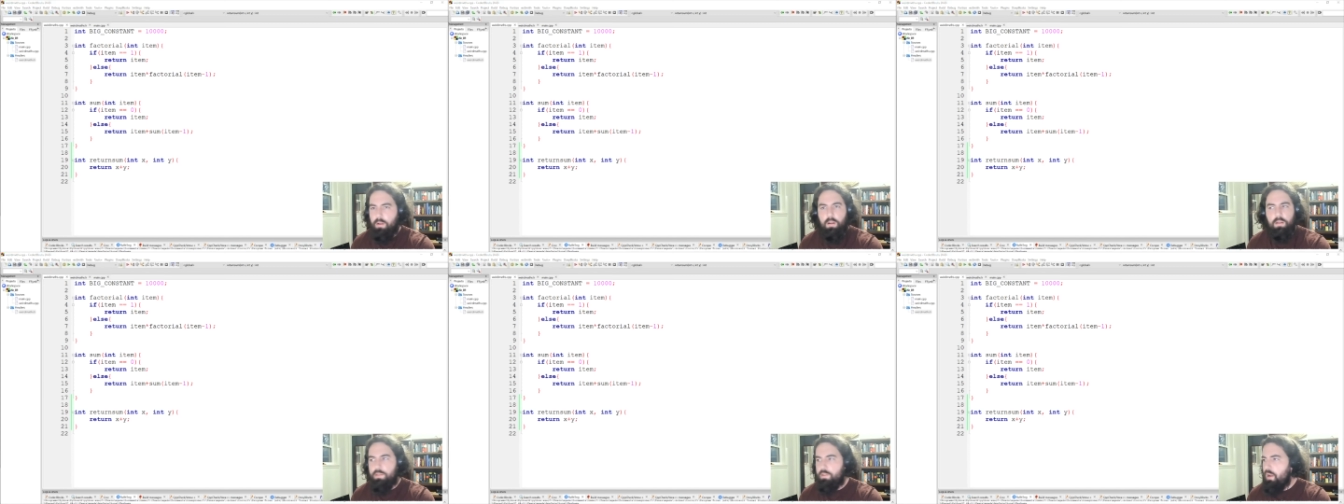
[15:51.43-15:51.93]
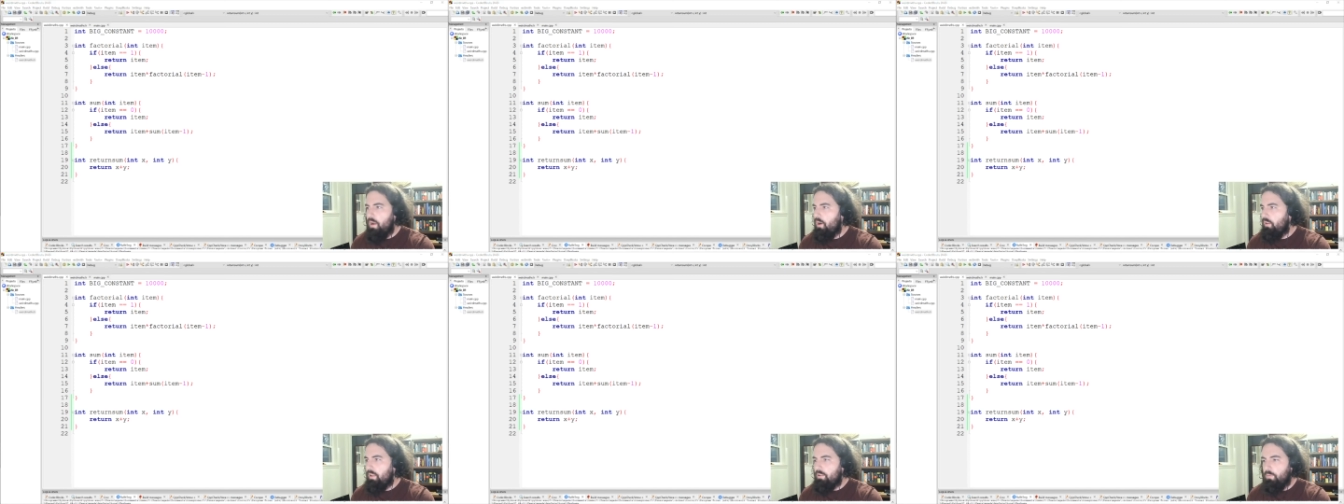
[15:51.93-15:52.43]
So
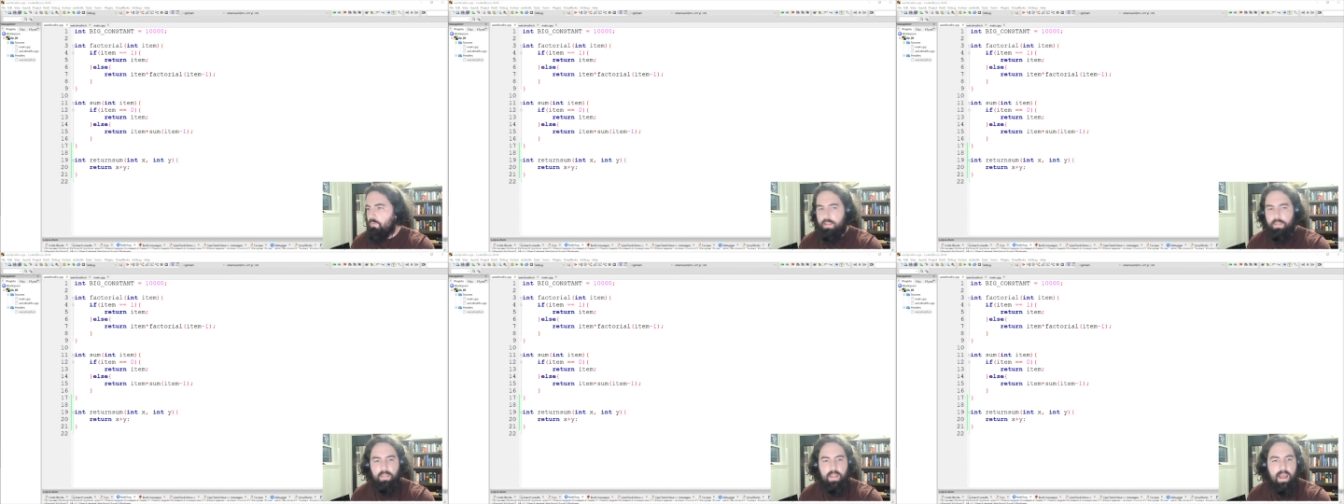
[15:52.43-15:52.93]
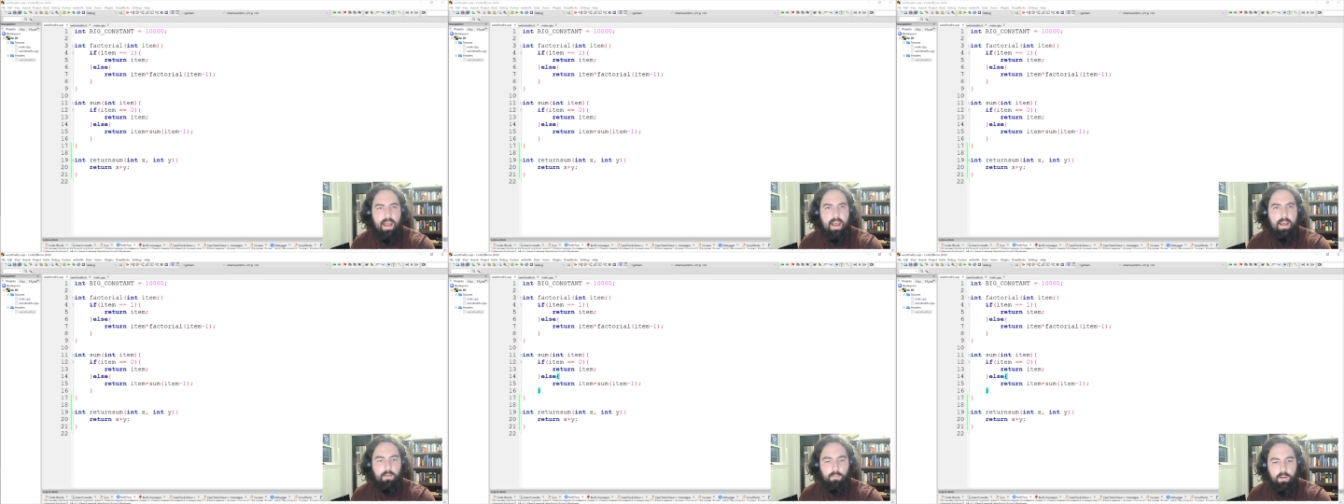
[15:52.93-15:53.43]
let's run
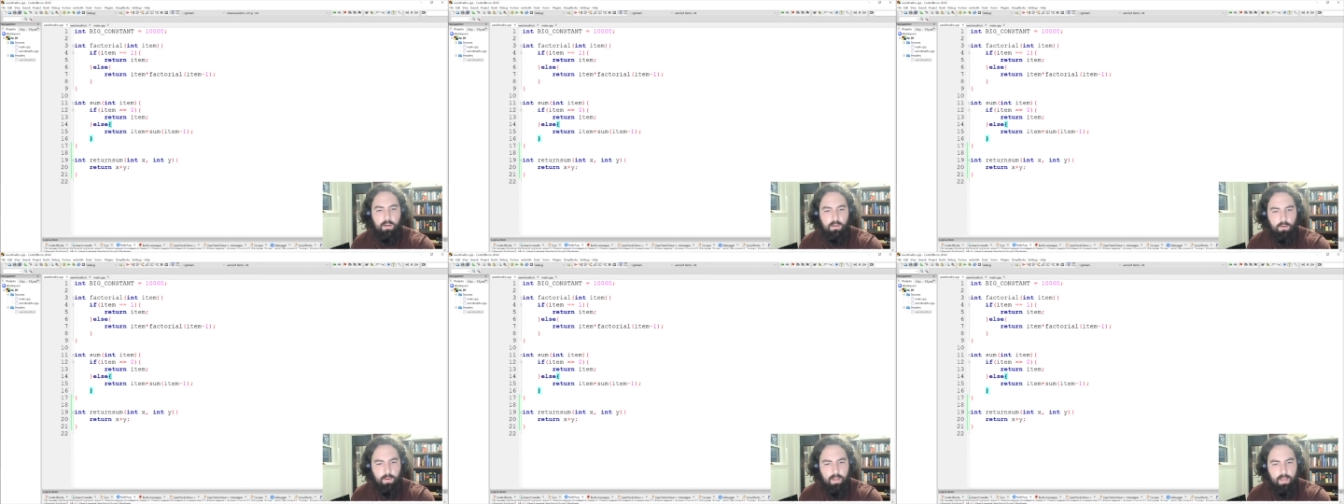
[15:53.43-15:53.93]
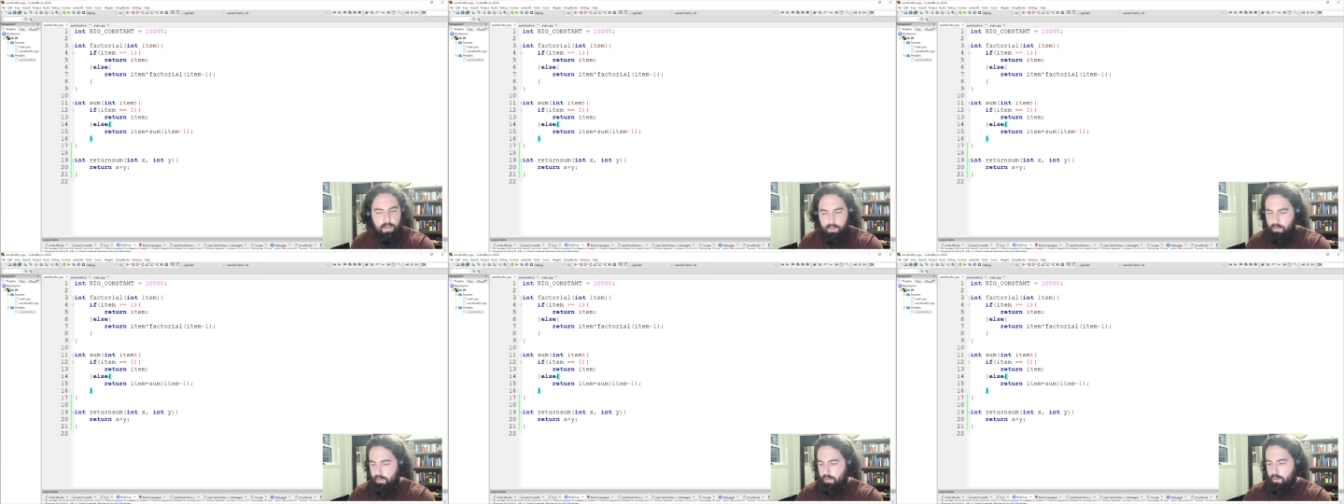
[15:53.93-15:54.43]
that real quick.
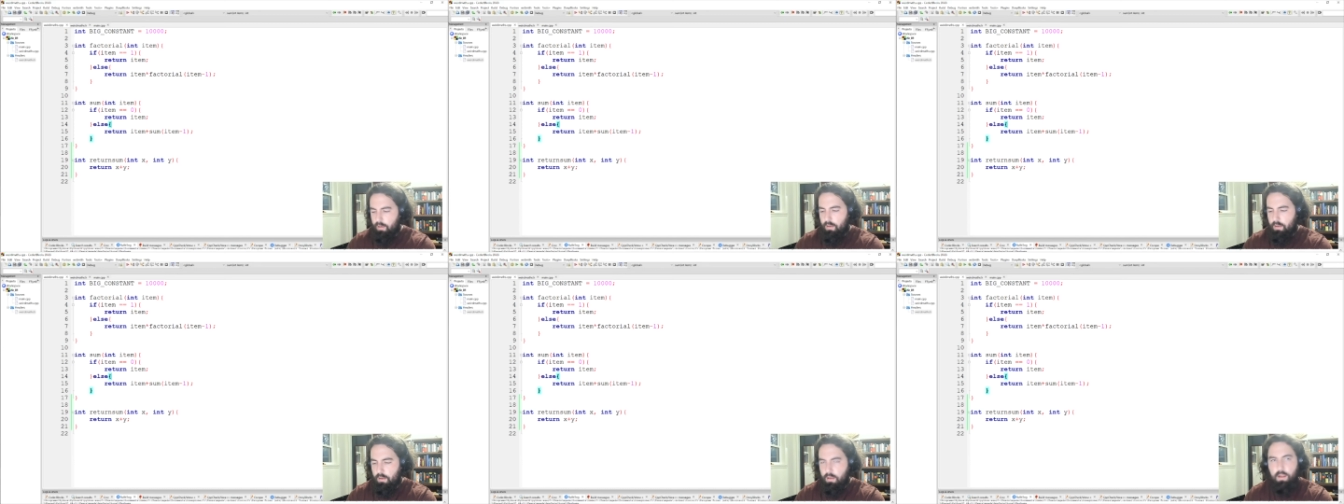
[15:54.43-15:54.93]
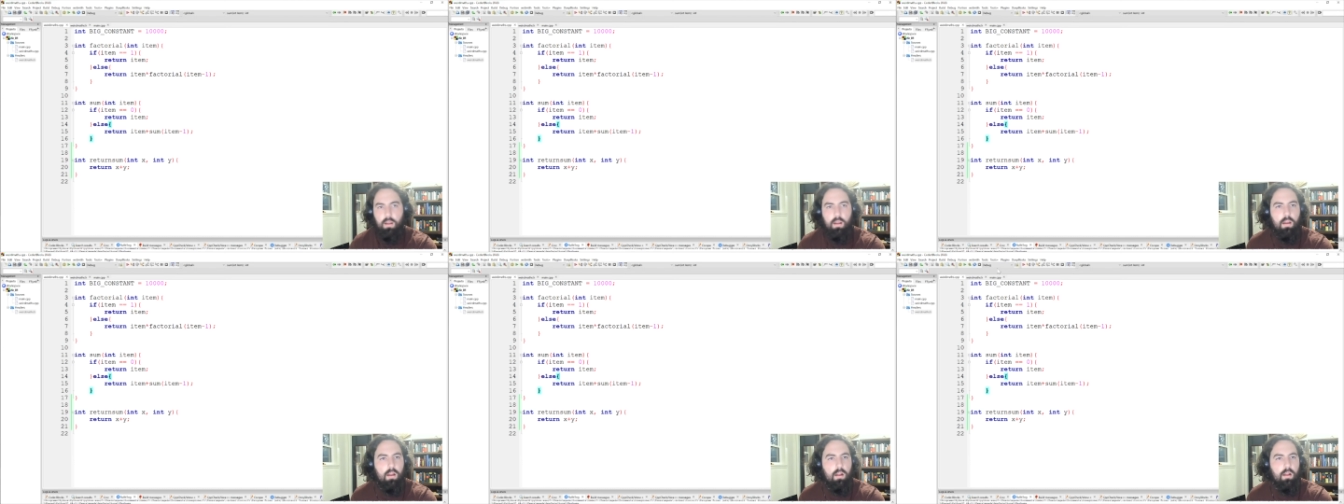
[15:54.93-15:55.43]

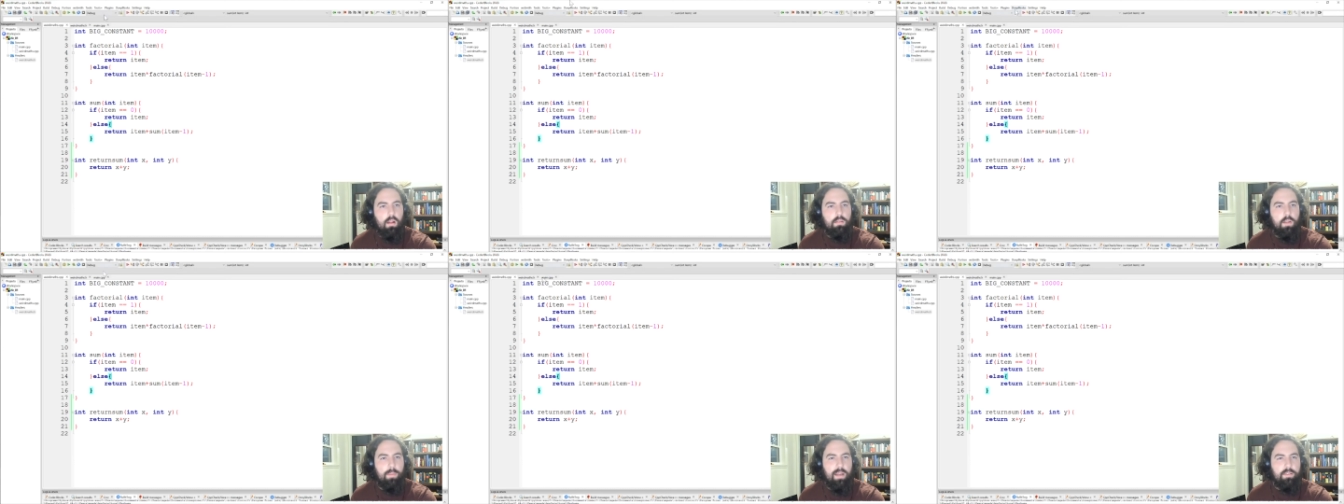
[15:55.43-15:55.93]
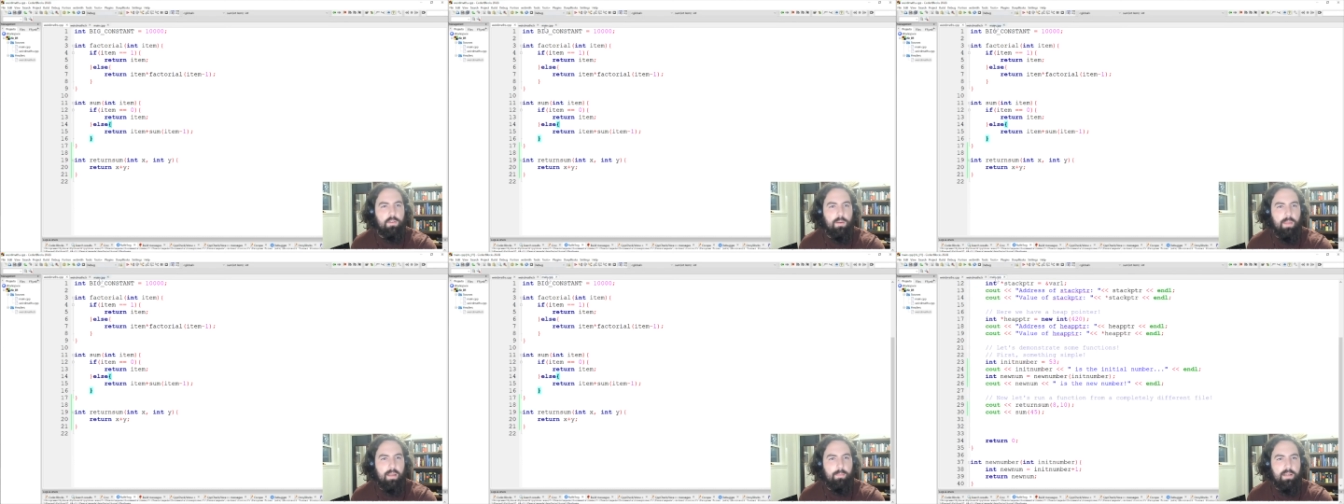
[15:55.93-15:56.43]
Let's go back to our
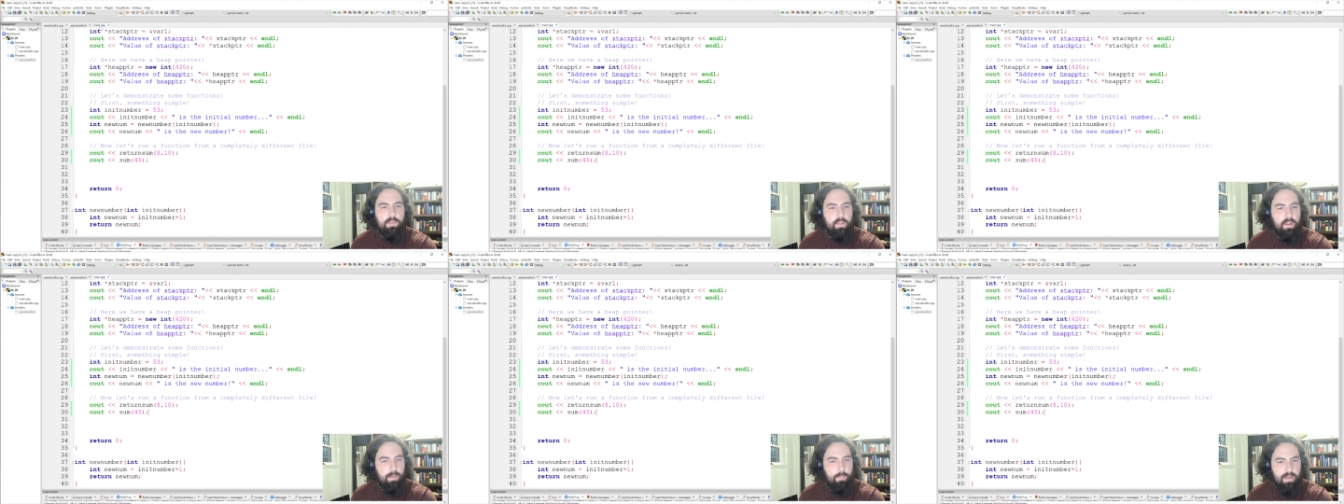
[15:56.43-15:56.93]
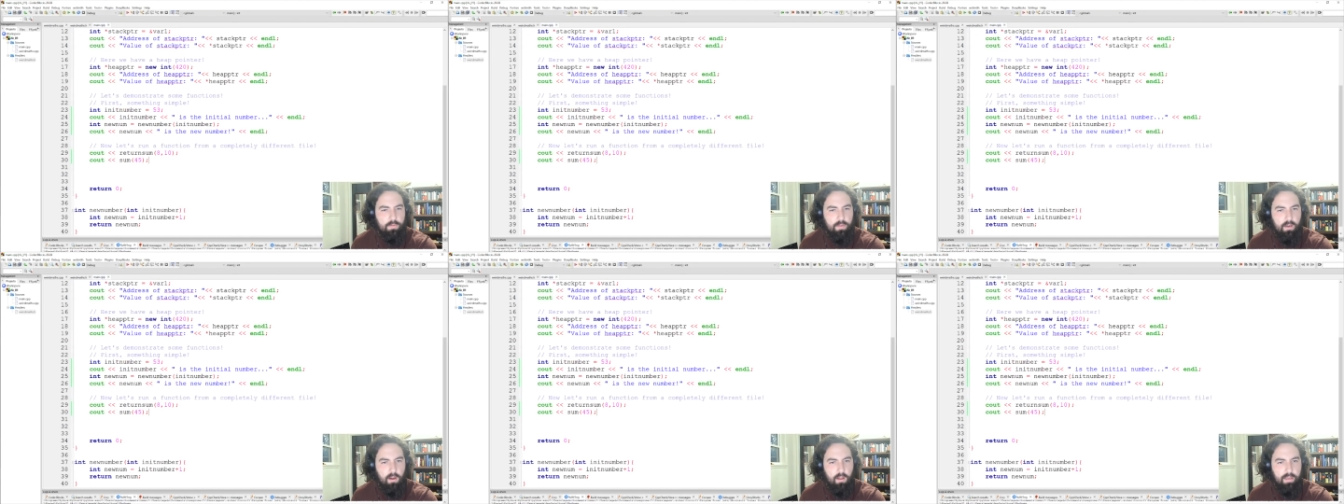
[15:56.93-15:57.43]
main, make sure that I'm actually
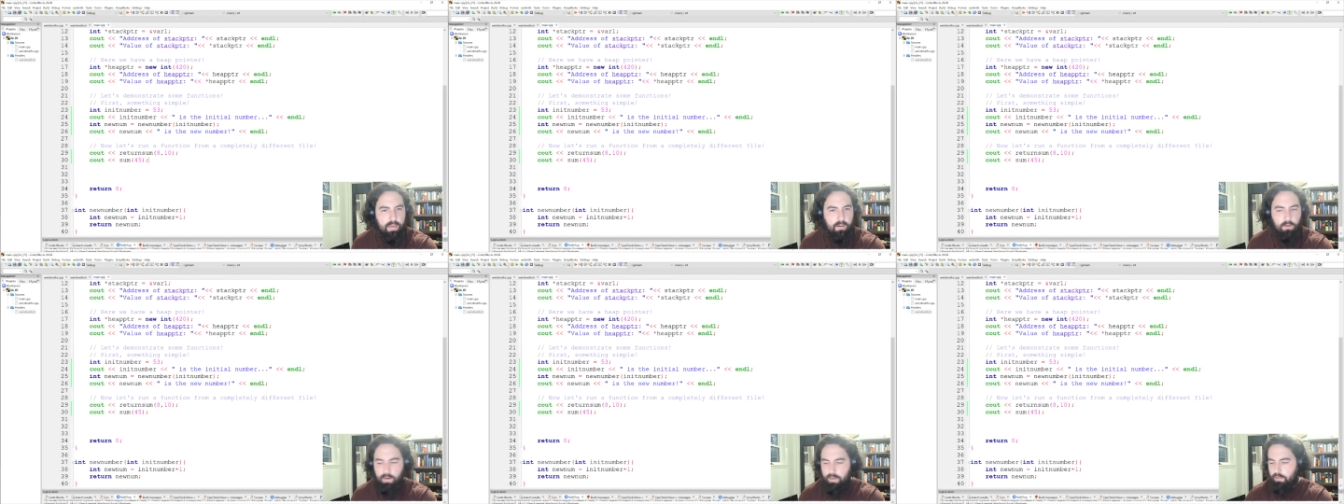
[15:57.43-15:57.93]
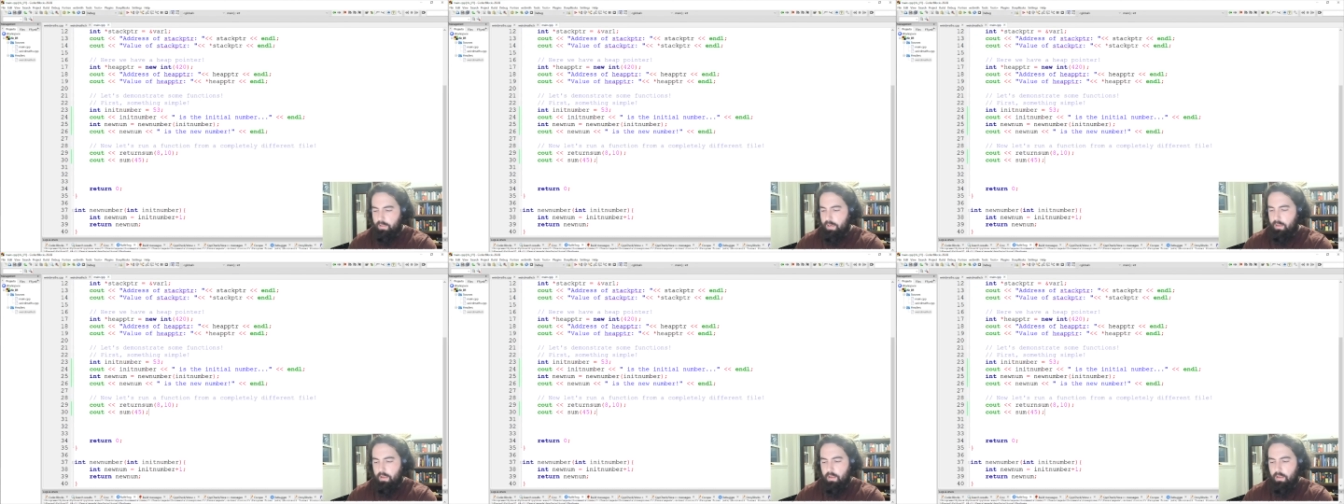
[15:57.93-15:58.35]
calling it correctly.